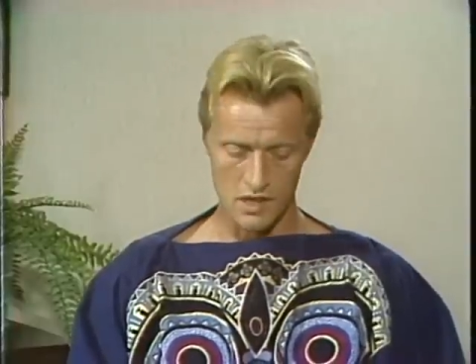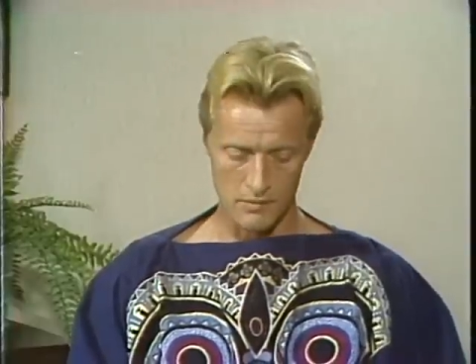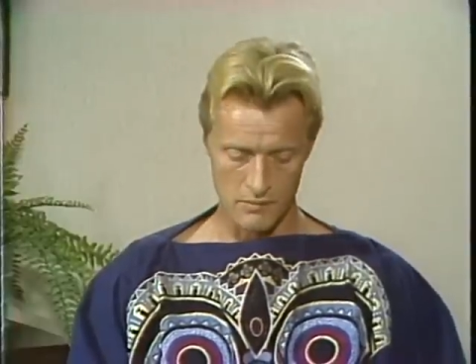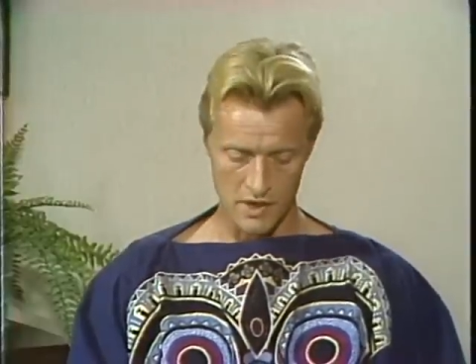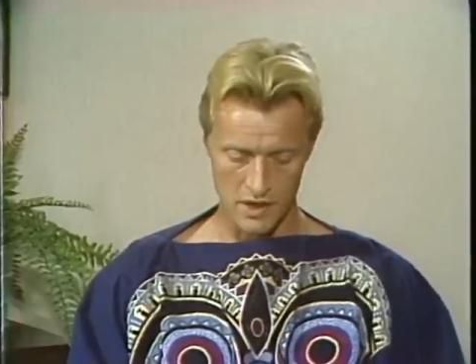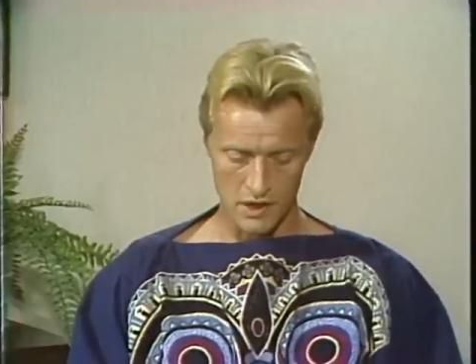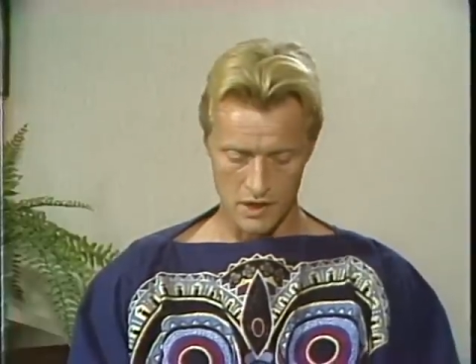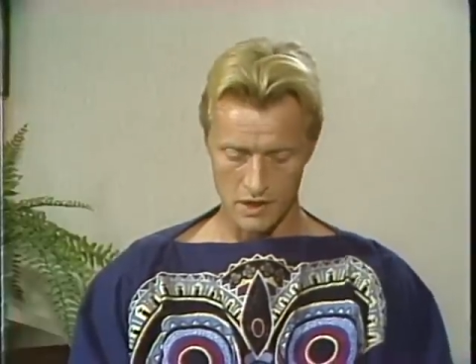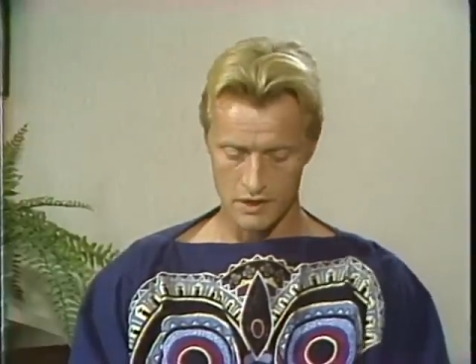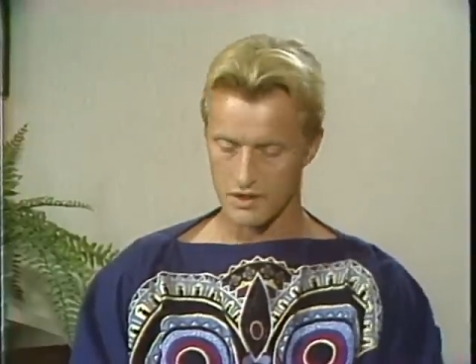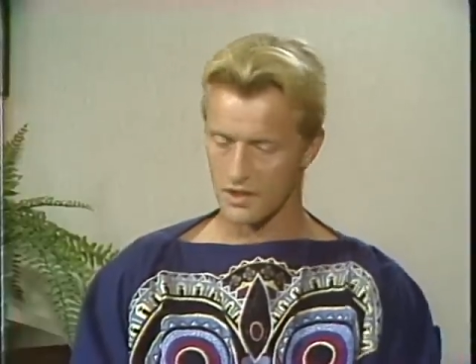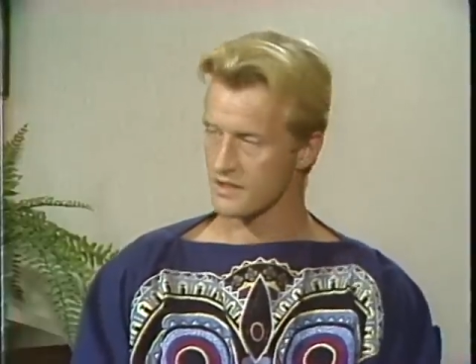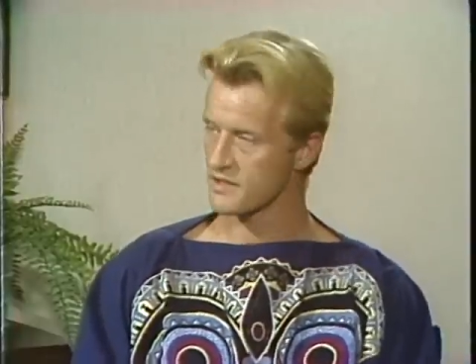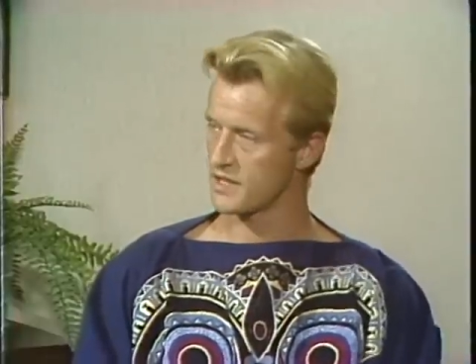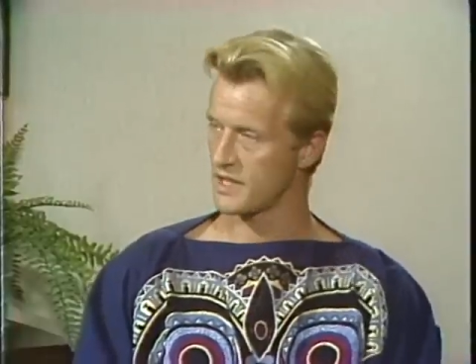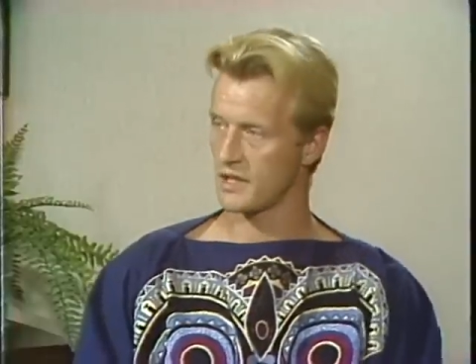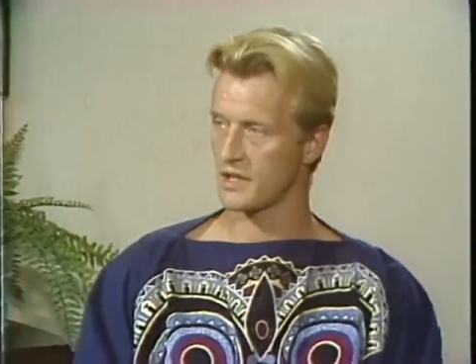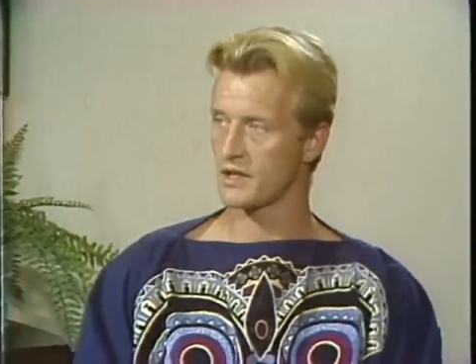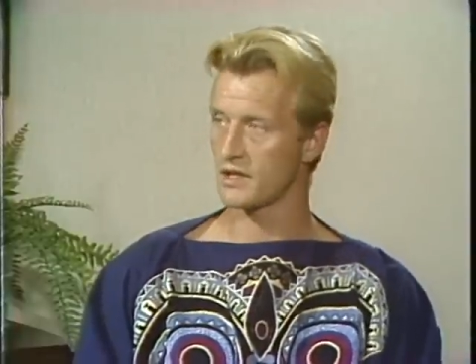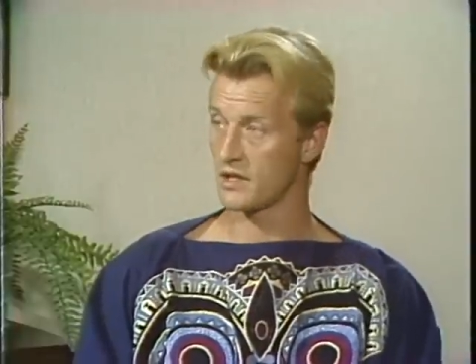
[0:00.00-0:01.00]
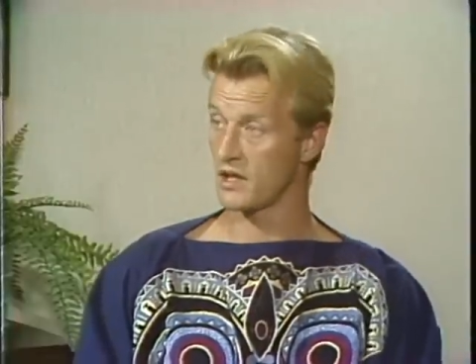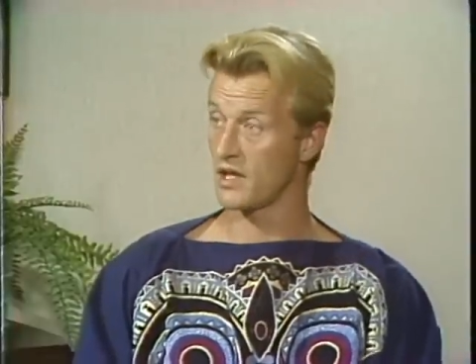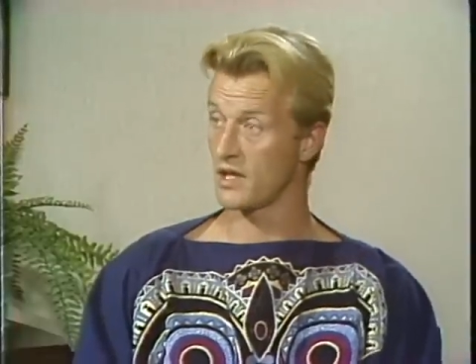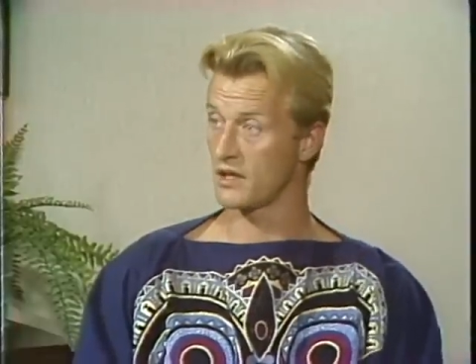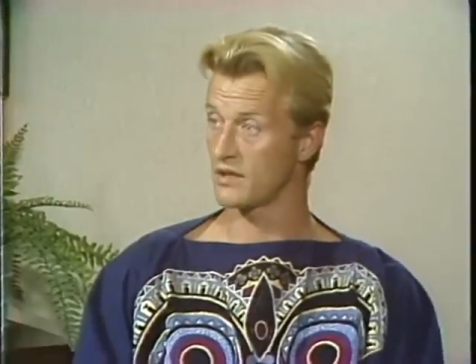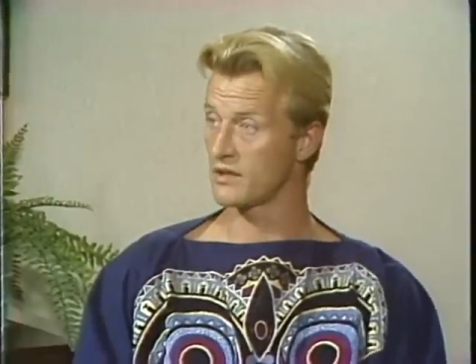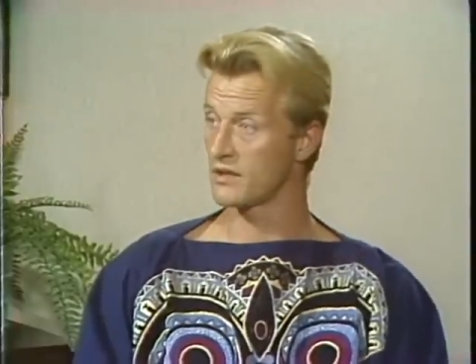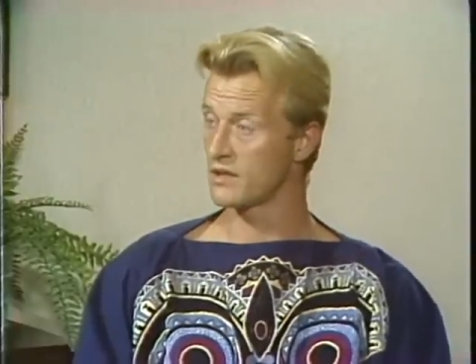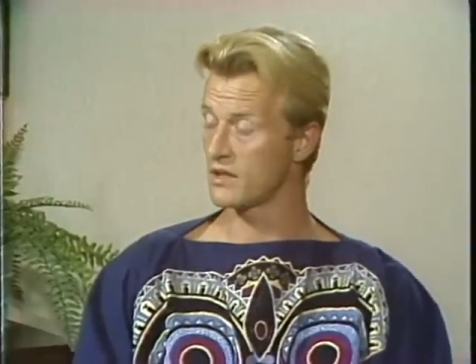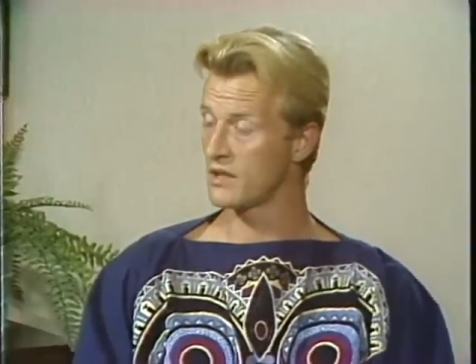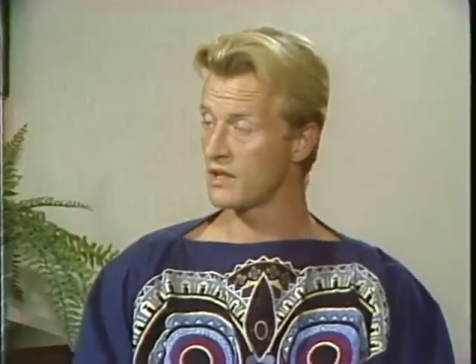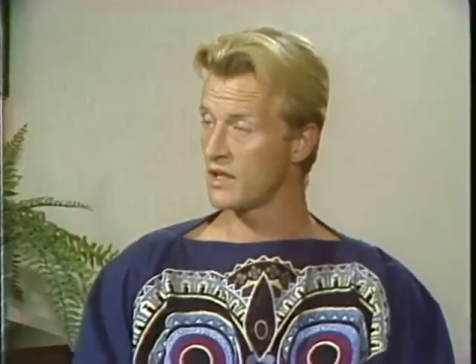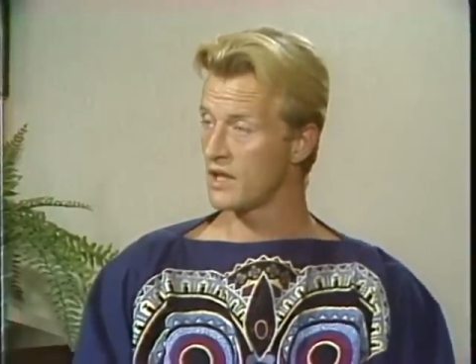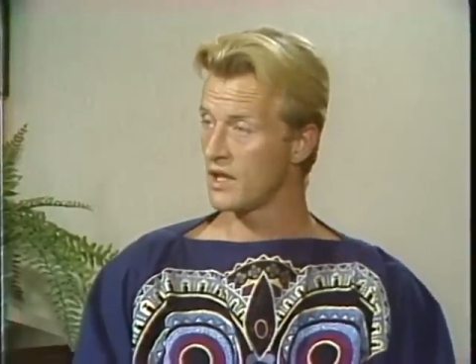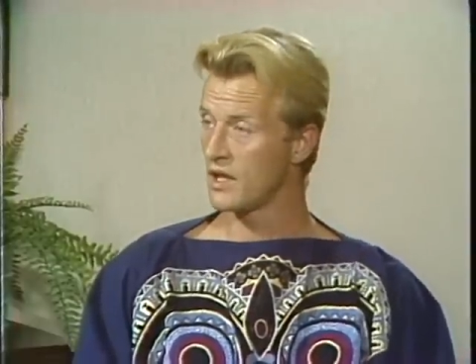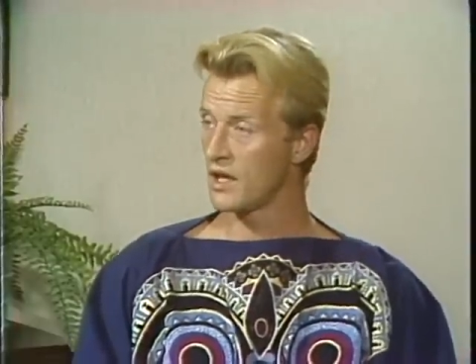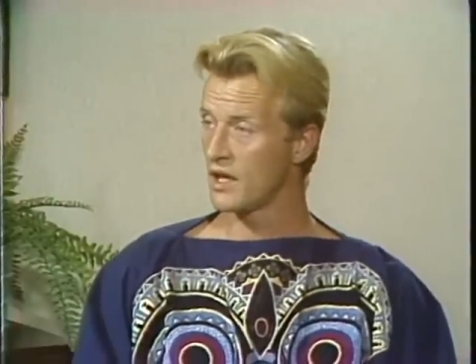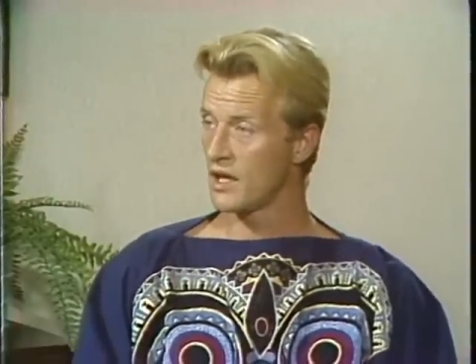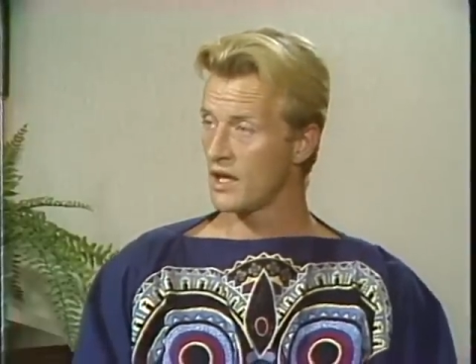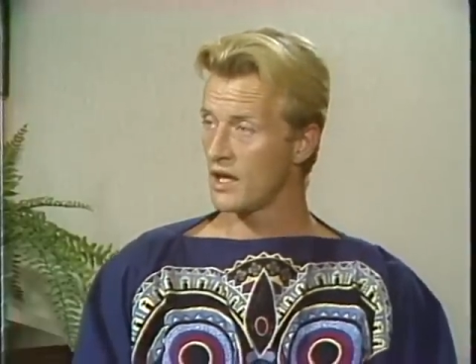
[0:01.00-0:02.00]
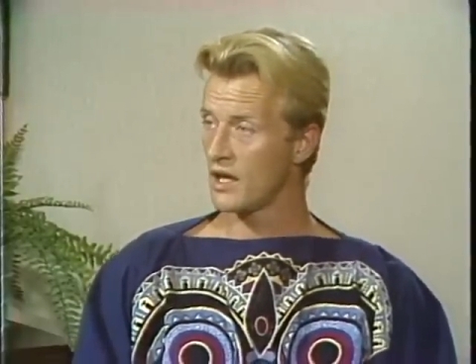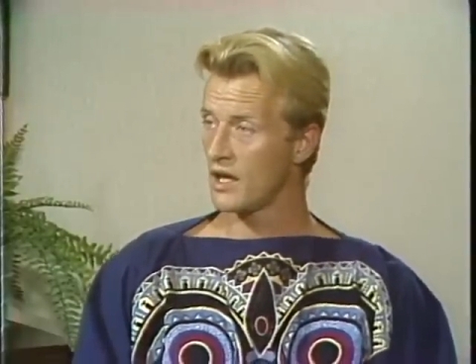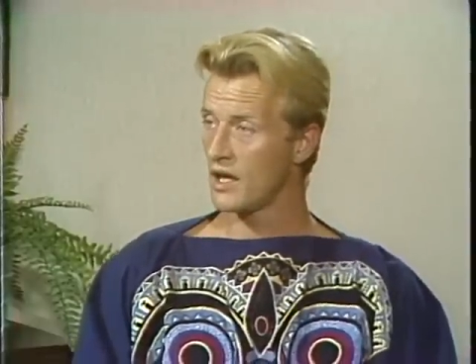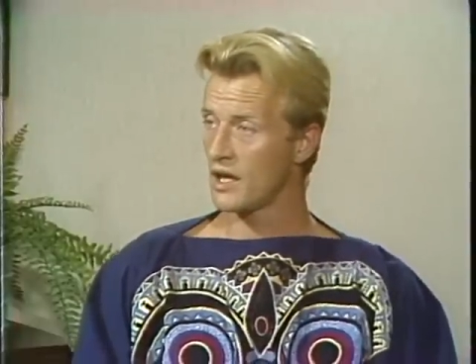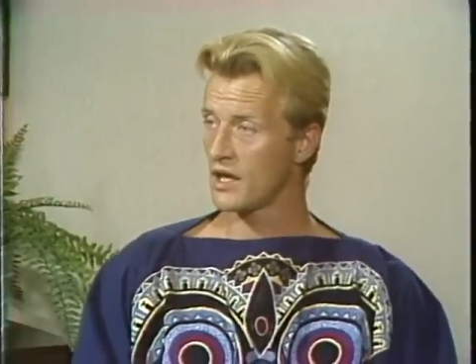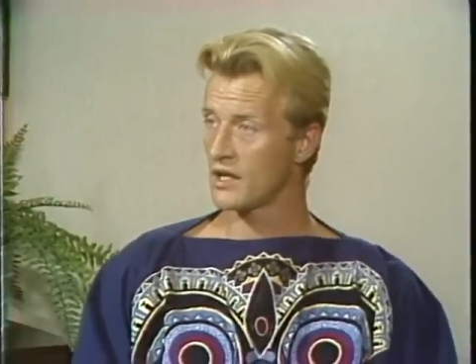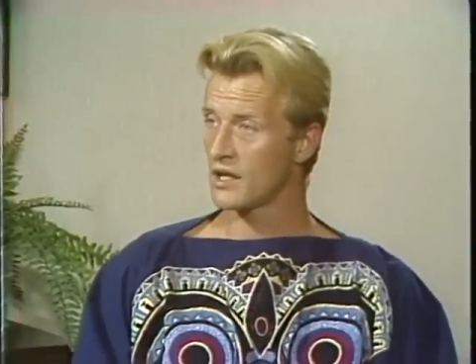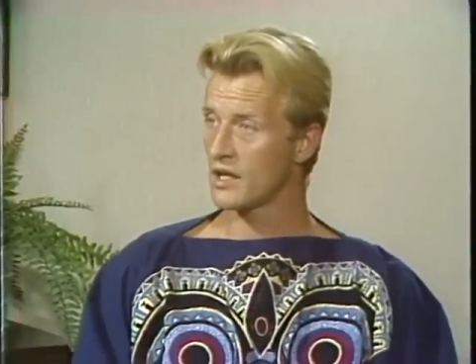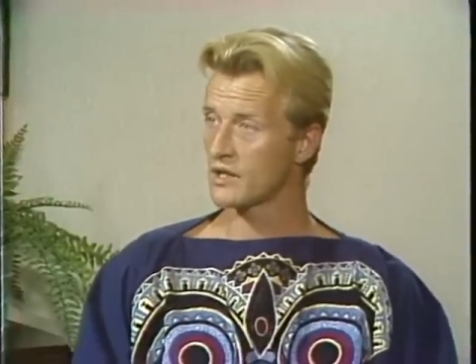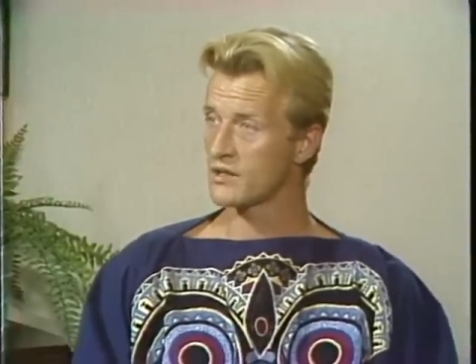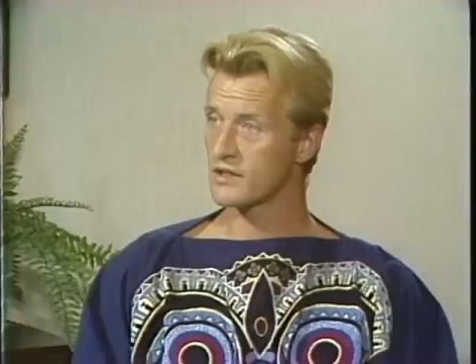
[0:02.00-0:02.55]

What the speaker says: America does that a lot. And